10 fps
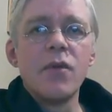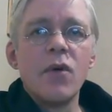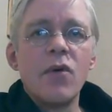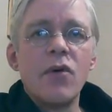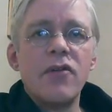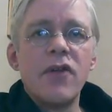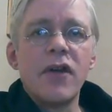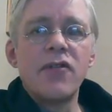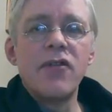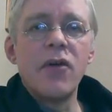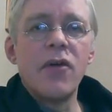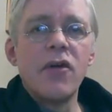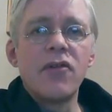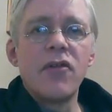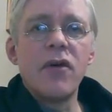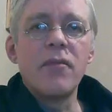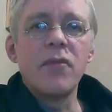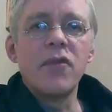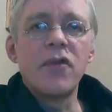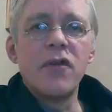or dexterous
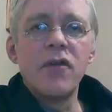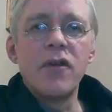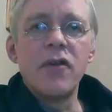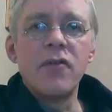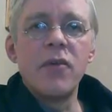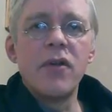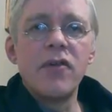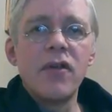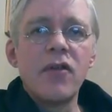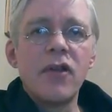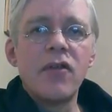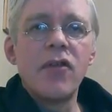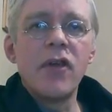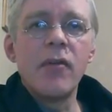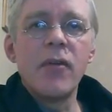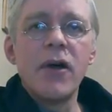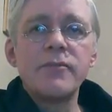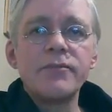thumbs to do this, but it's something to think about